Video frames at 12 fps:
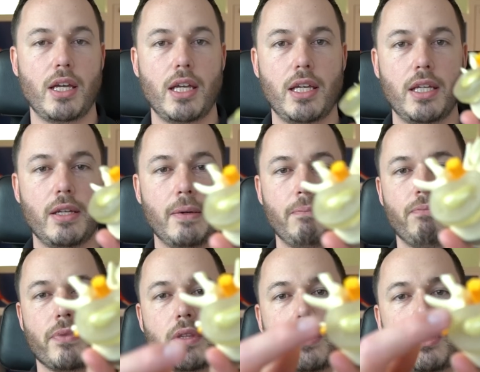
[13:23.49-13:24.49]
a
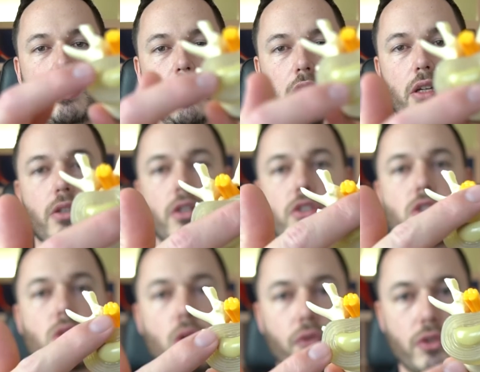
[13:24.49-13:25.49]

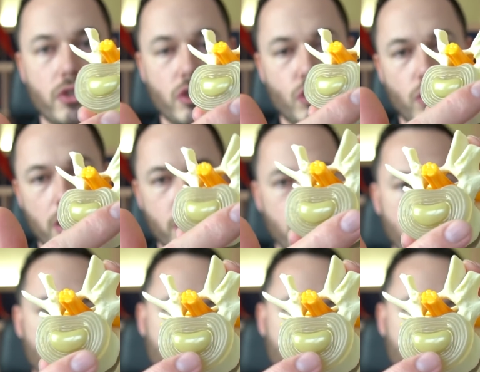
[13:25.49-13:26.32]
soft structure